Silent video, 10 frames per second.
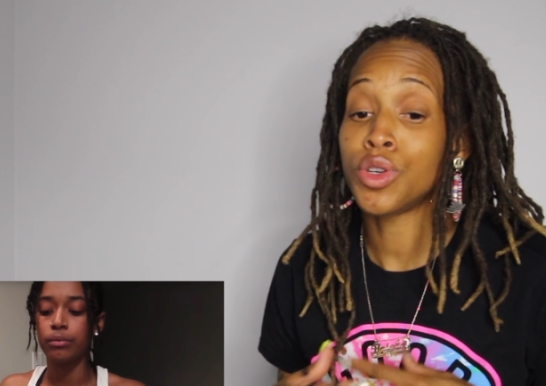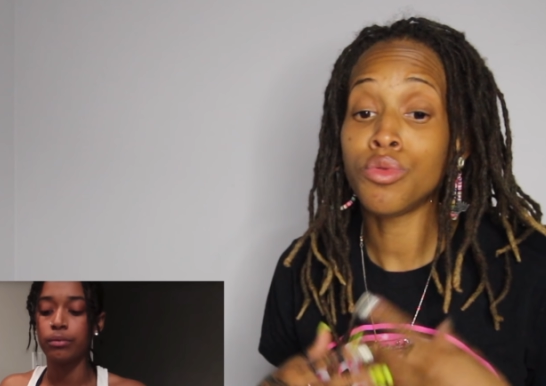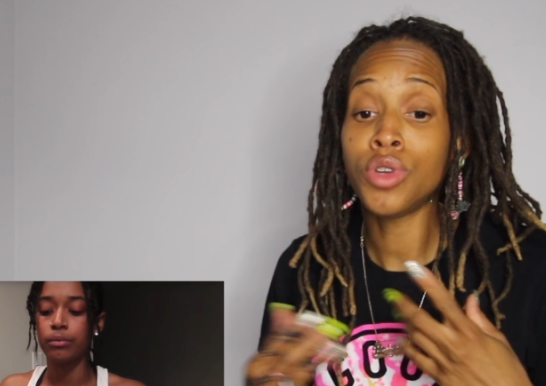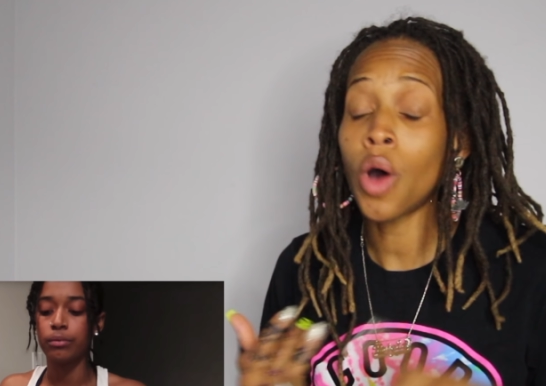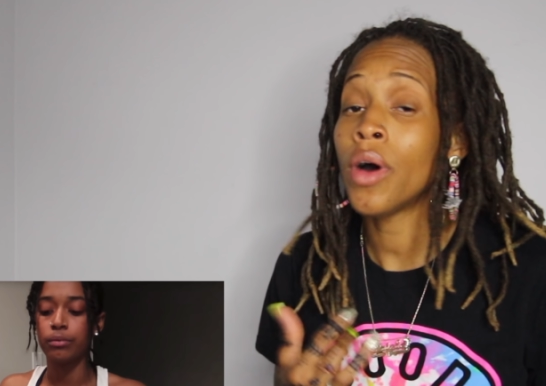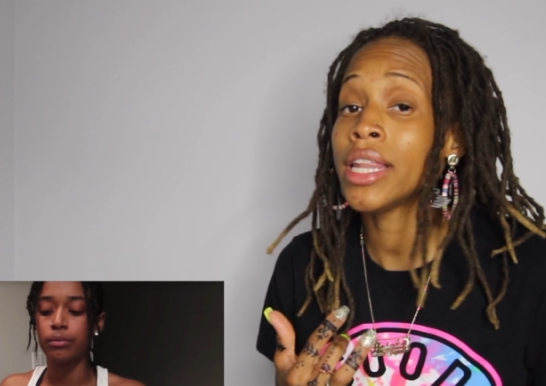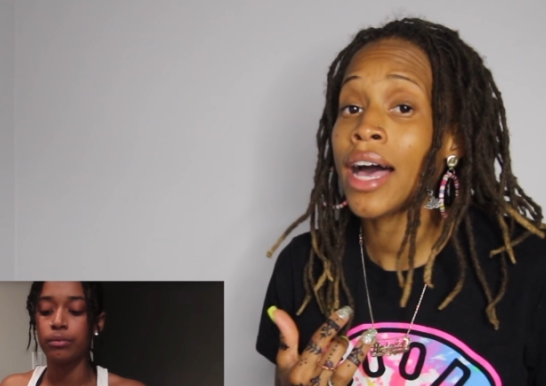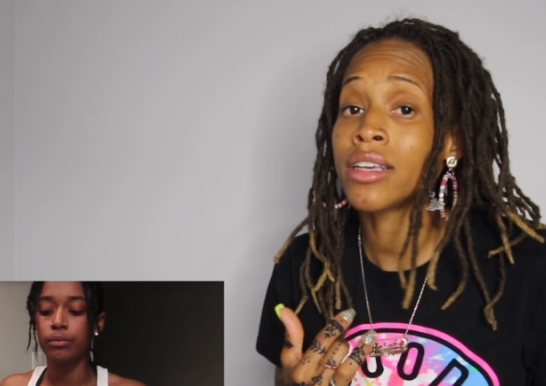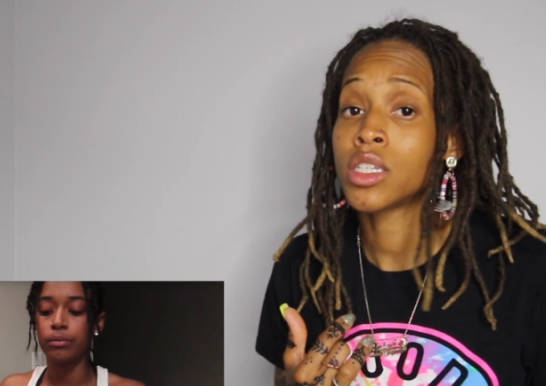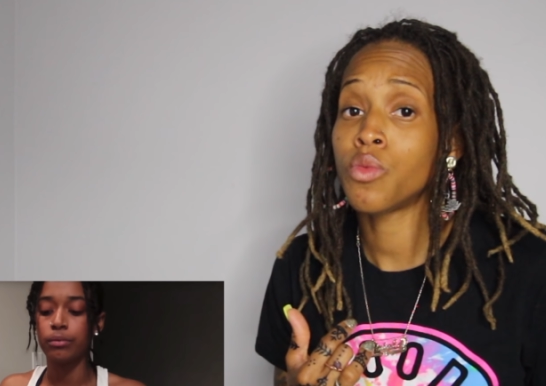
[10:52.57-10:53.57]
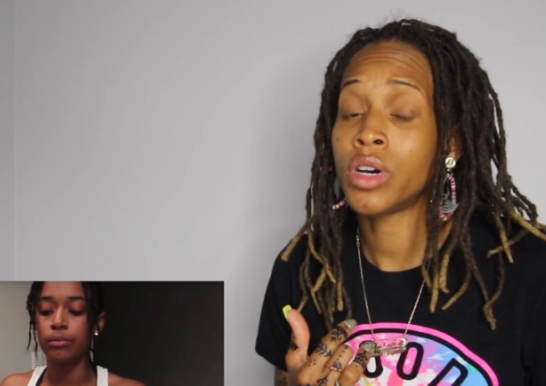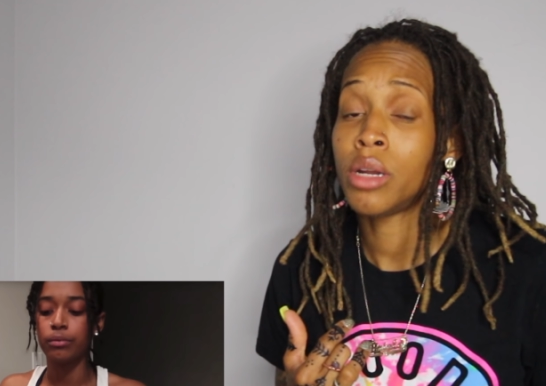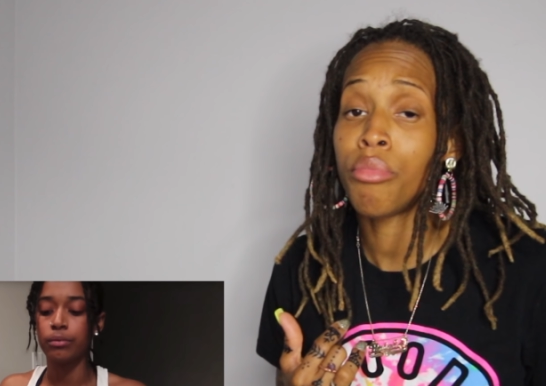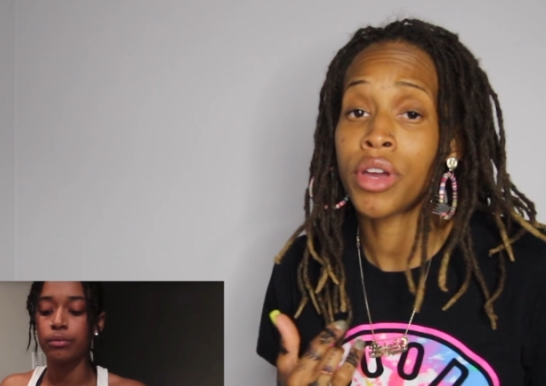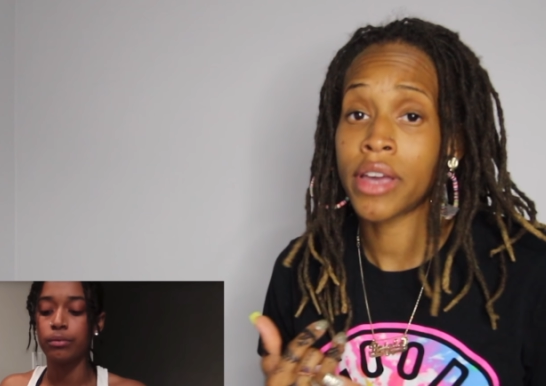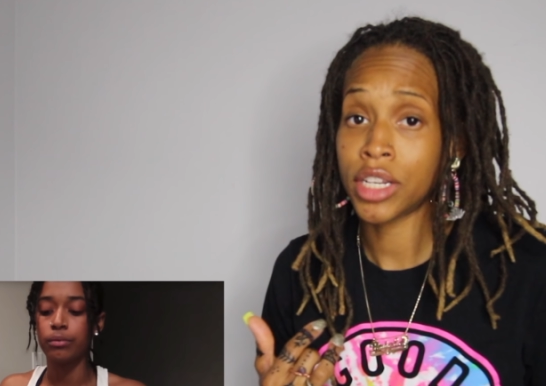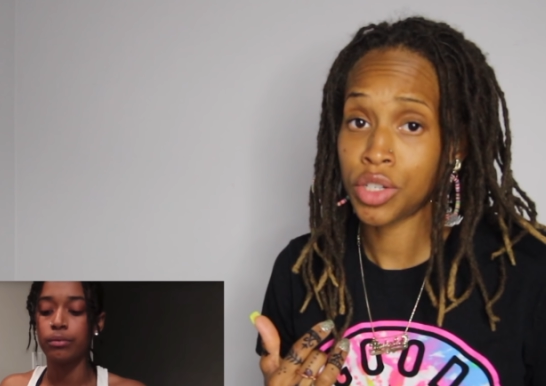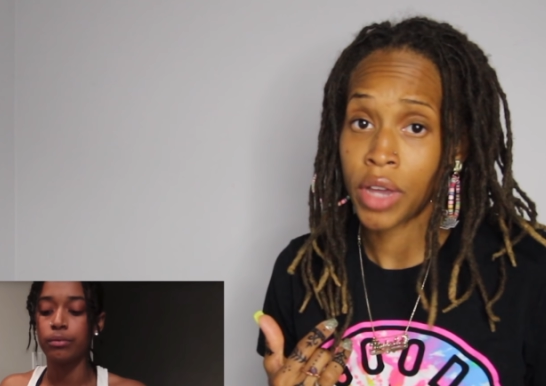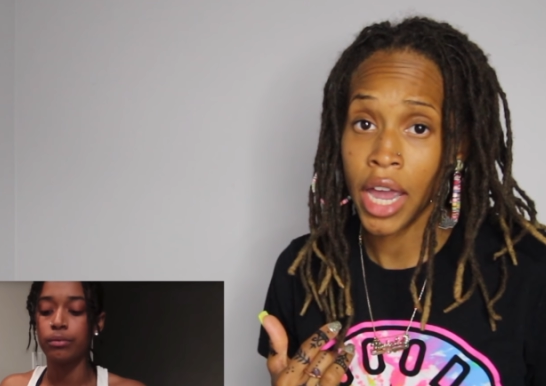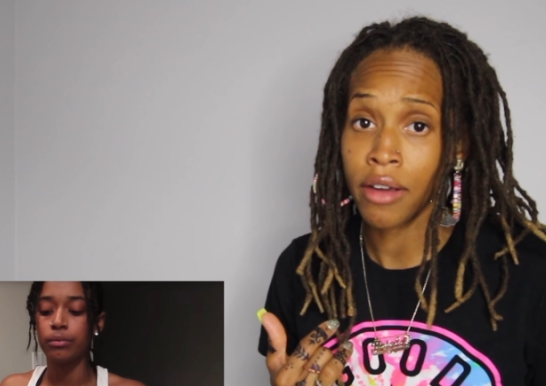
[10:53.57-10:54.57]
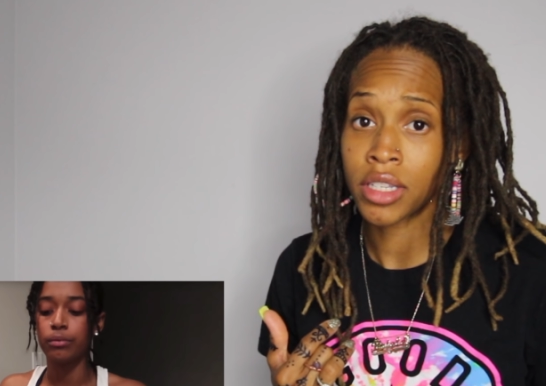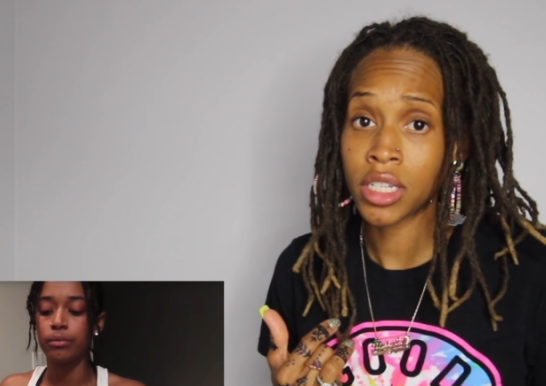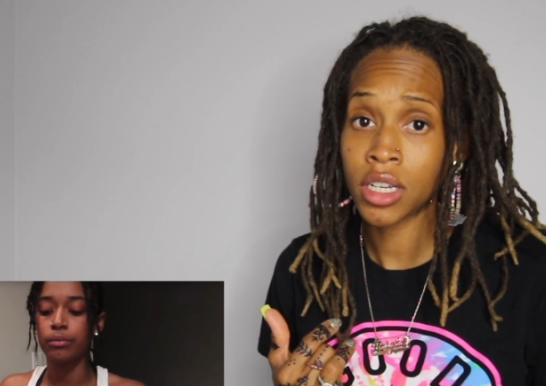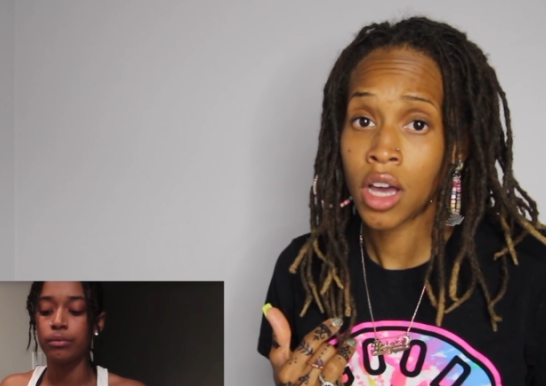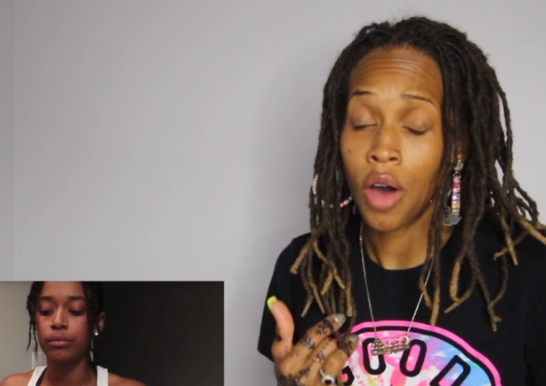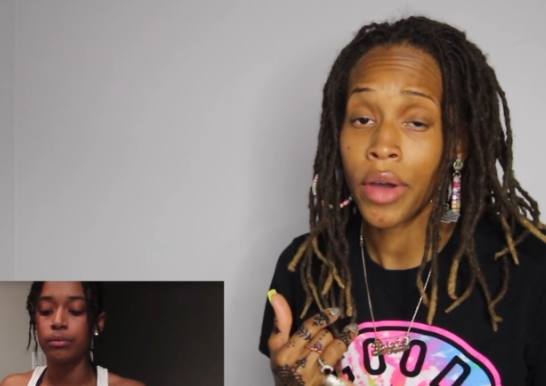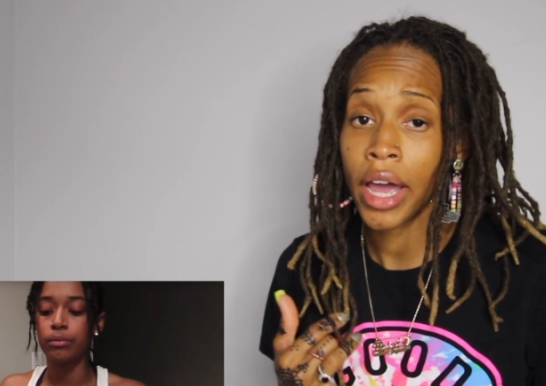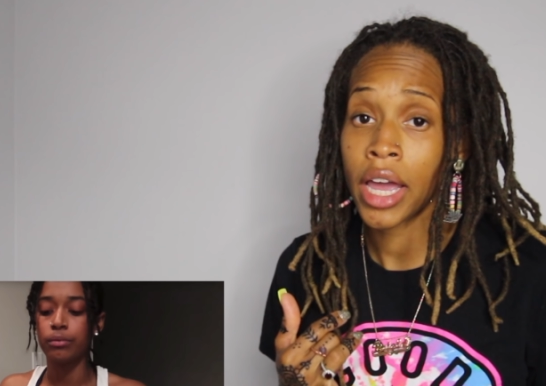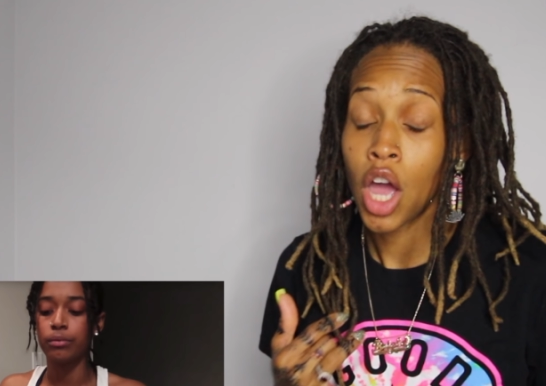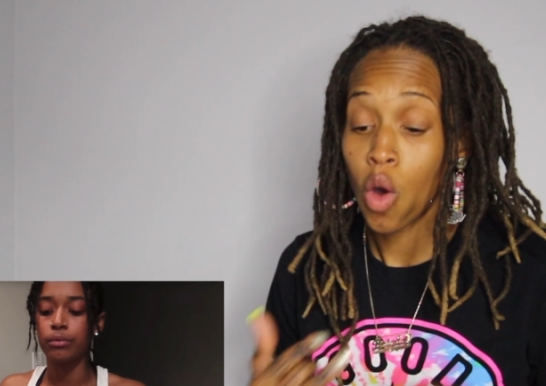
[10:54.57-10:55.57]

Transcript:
Speaker 1: you don't allow someone to bring out your character, okay?